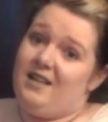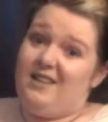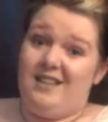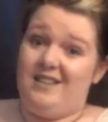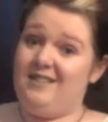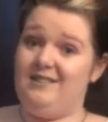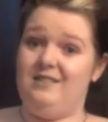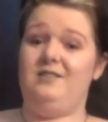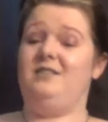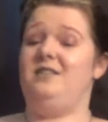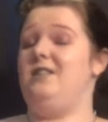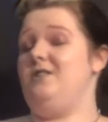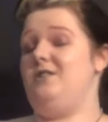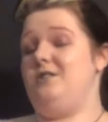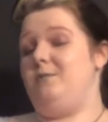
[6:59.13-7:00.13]
then
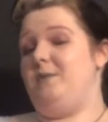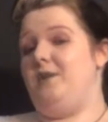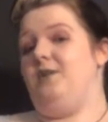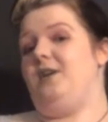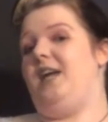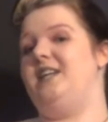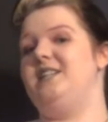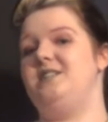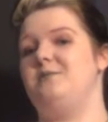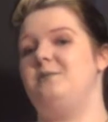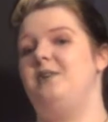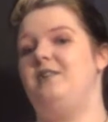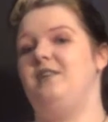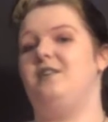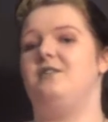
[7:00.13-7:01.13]
you should be okay to
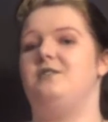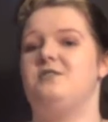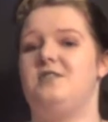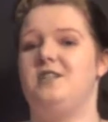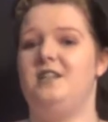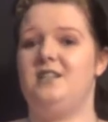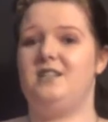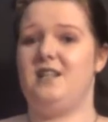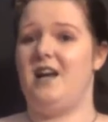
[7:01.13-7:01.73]
wear a corset.